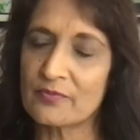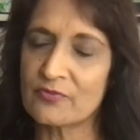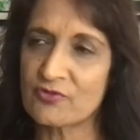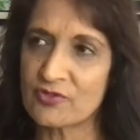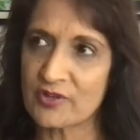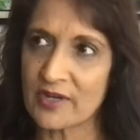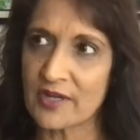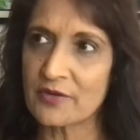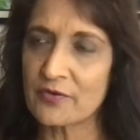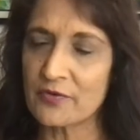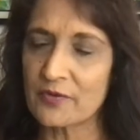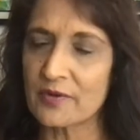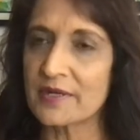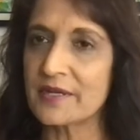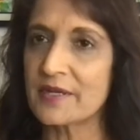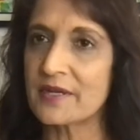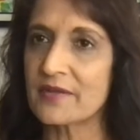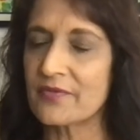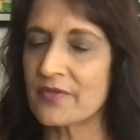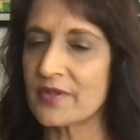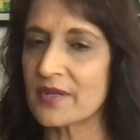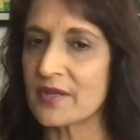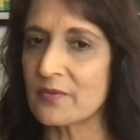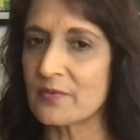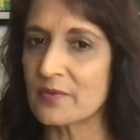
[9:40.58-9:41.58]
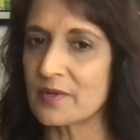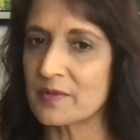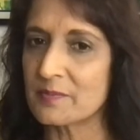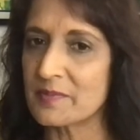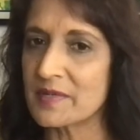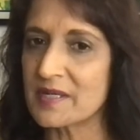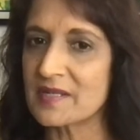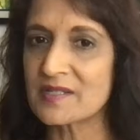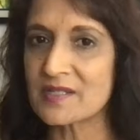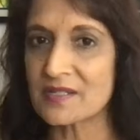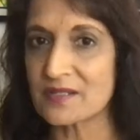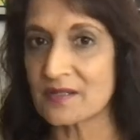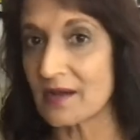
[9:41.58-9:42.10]
generally they would
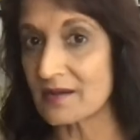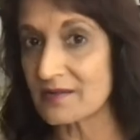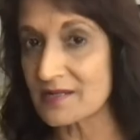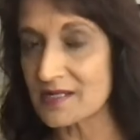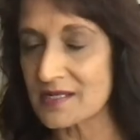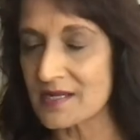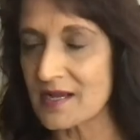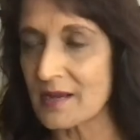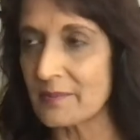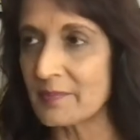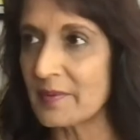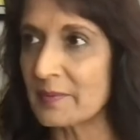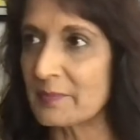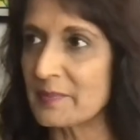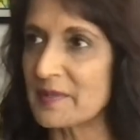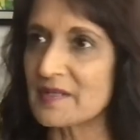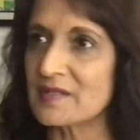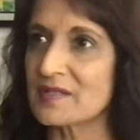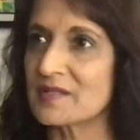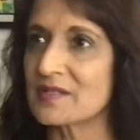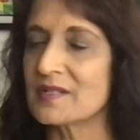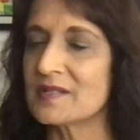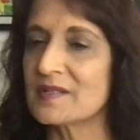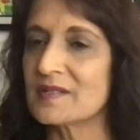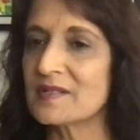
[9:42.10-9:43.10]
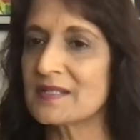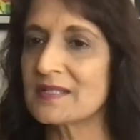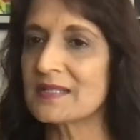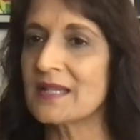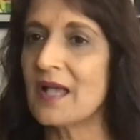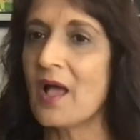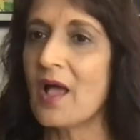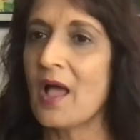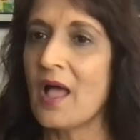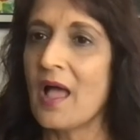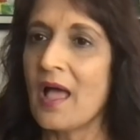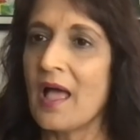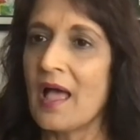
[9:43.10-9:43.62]
be starting up a business,
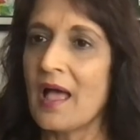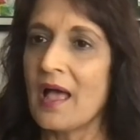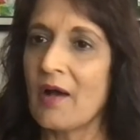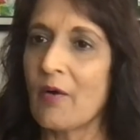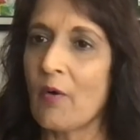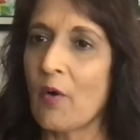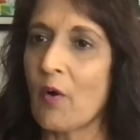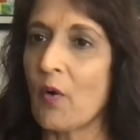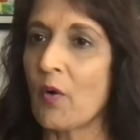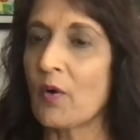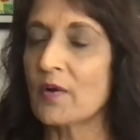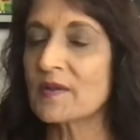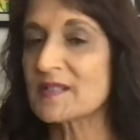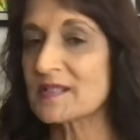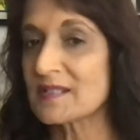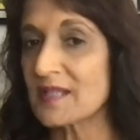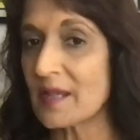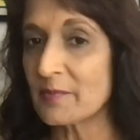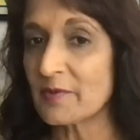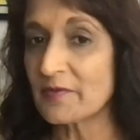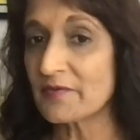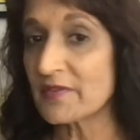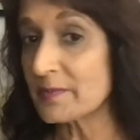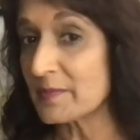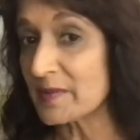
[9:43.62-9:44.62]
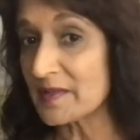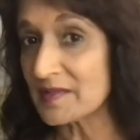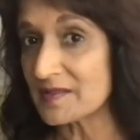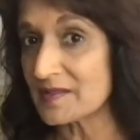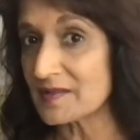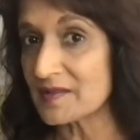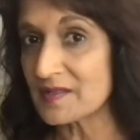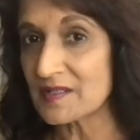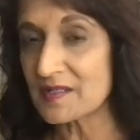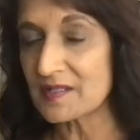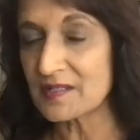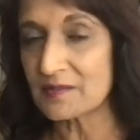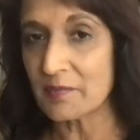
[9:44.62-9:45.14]
or some of the
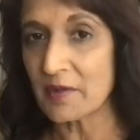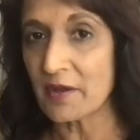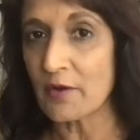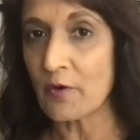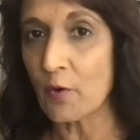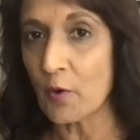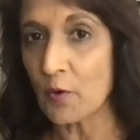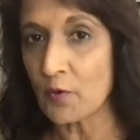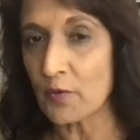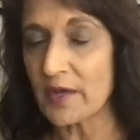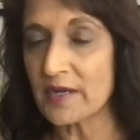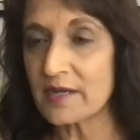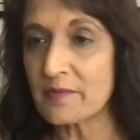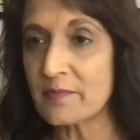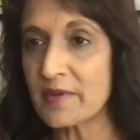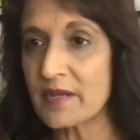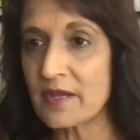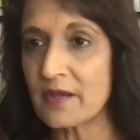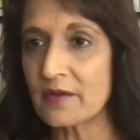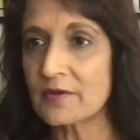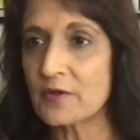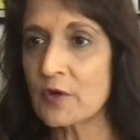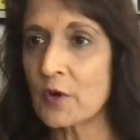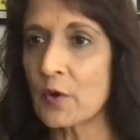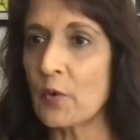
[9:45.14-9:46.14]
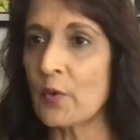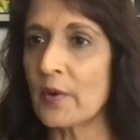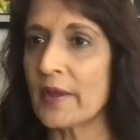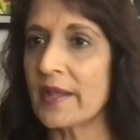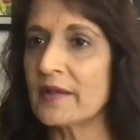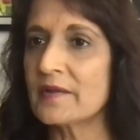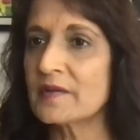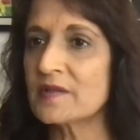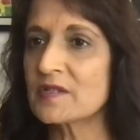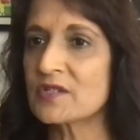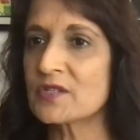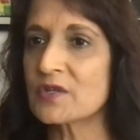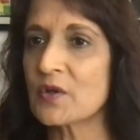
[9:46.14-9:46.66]
businesses may already be
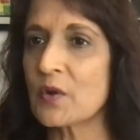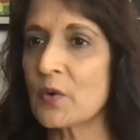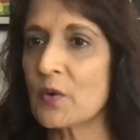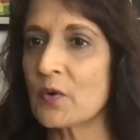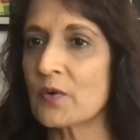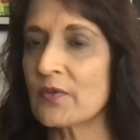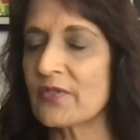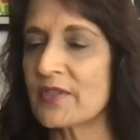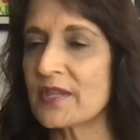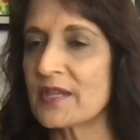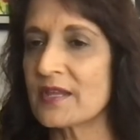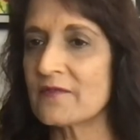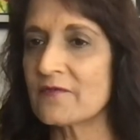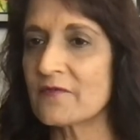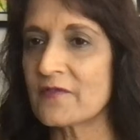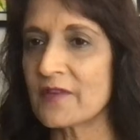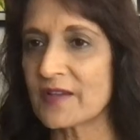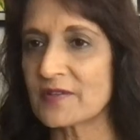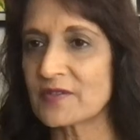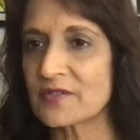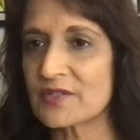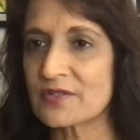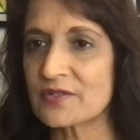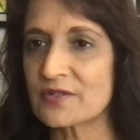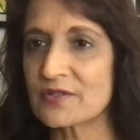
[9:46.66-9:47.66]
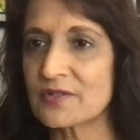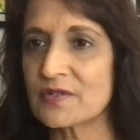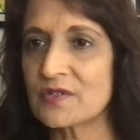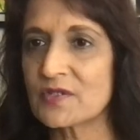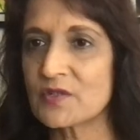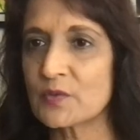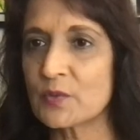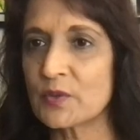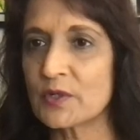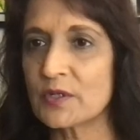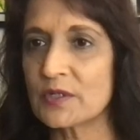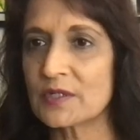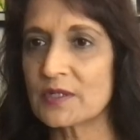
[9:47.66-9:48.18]
ongoing. So the investors
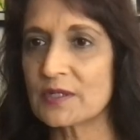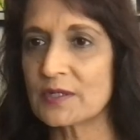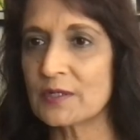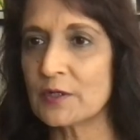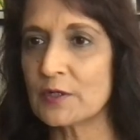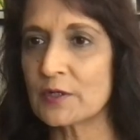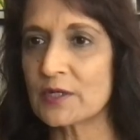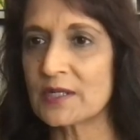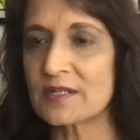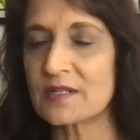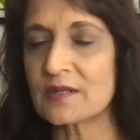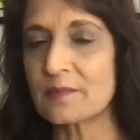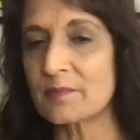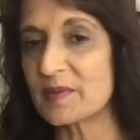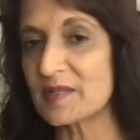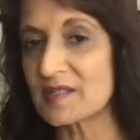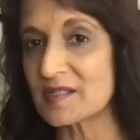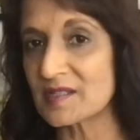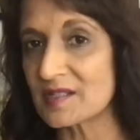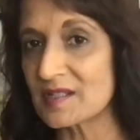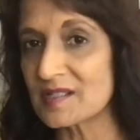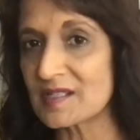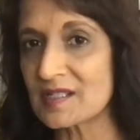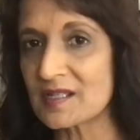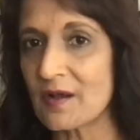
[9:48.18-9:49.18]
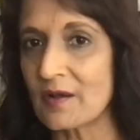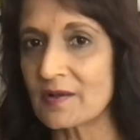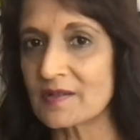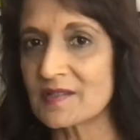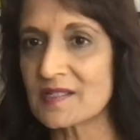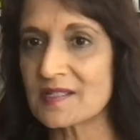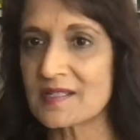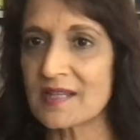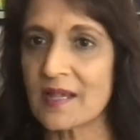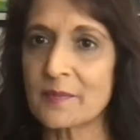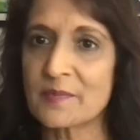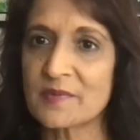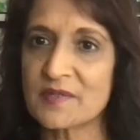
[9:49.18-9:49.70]
would look at the business
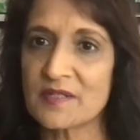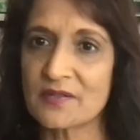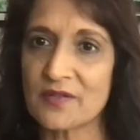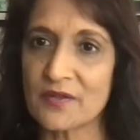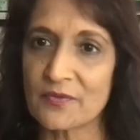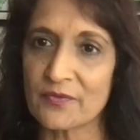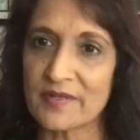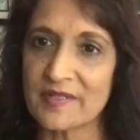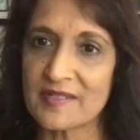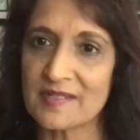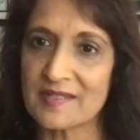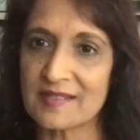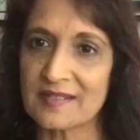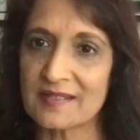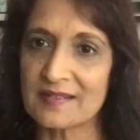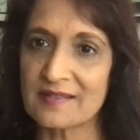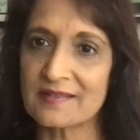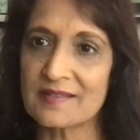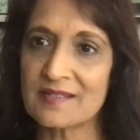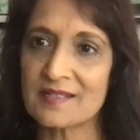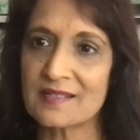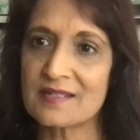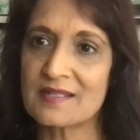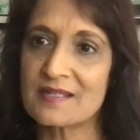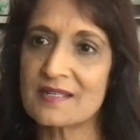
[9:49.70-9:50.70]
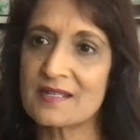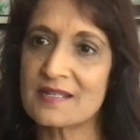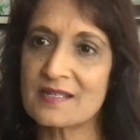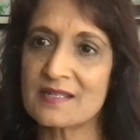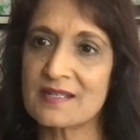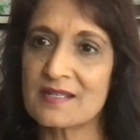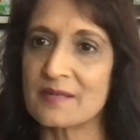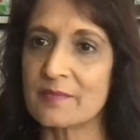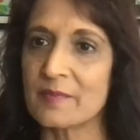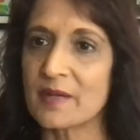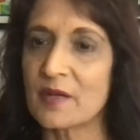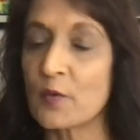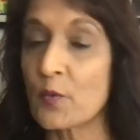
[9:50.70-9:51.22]
concepts and the results to
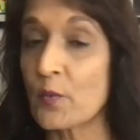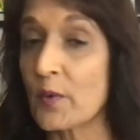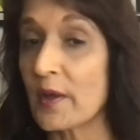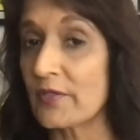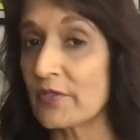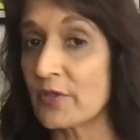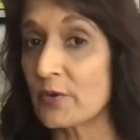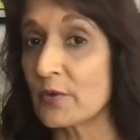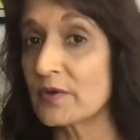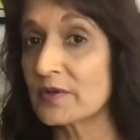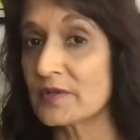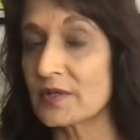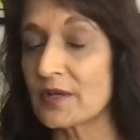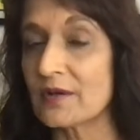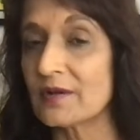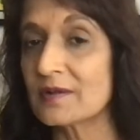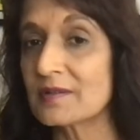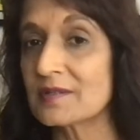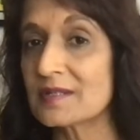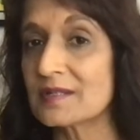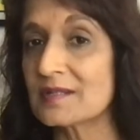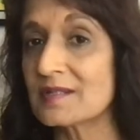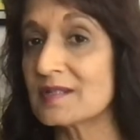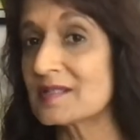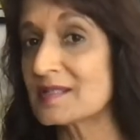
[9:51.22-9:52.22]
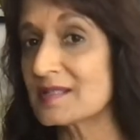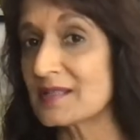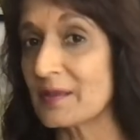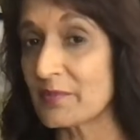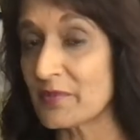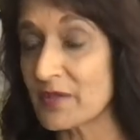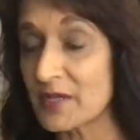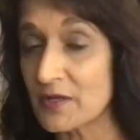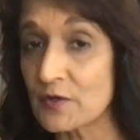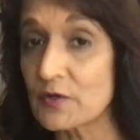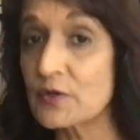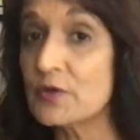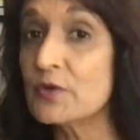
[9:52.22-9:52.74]
determine whether or not this is
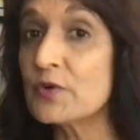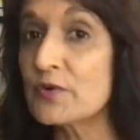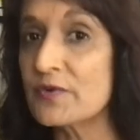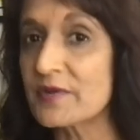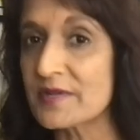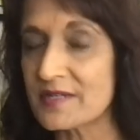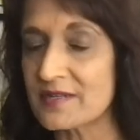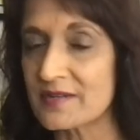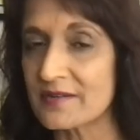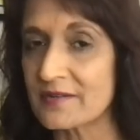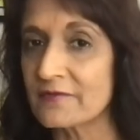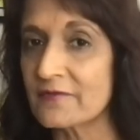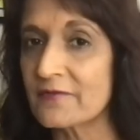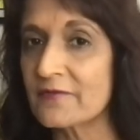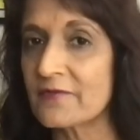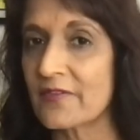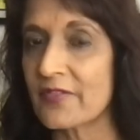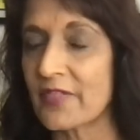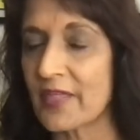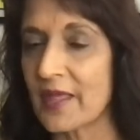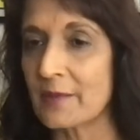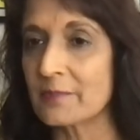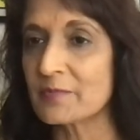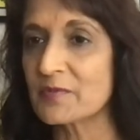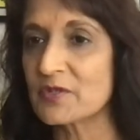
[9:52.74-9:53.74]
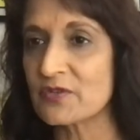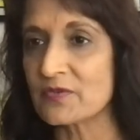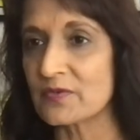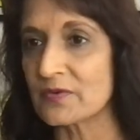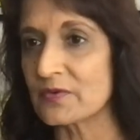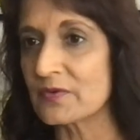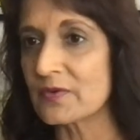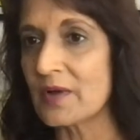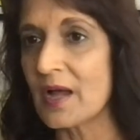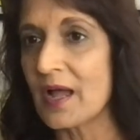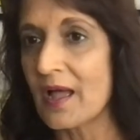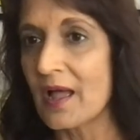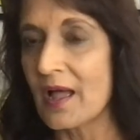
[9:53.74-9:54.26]
something lucrative for them
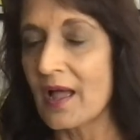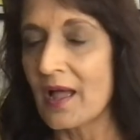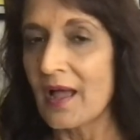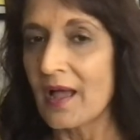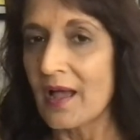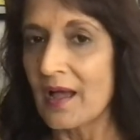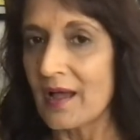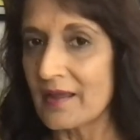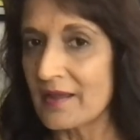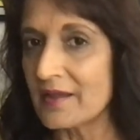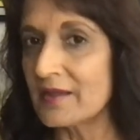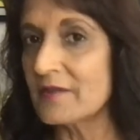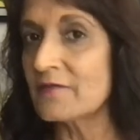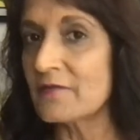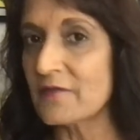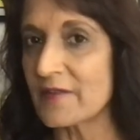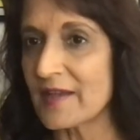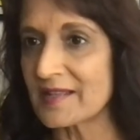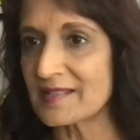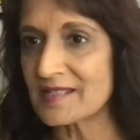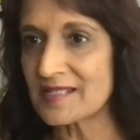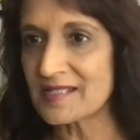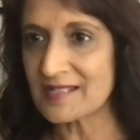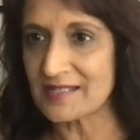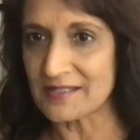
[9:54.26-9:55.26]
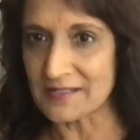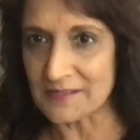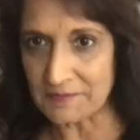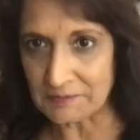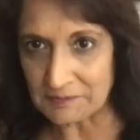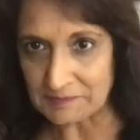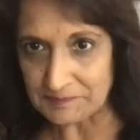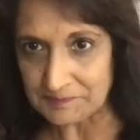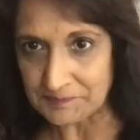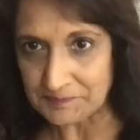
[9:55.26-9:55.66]
to invest in.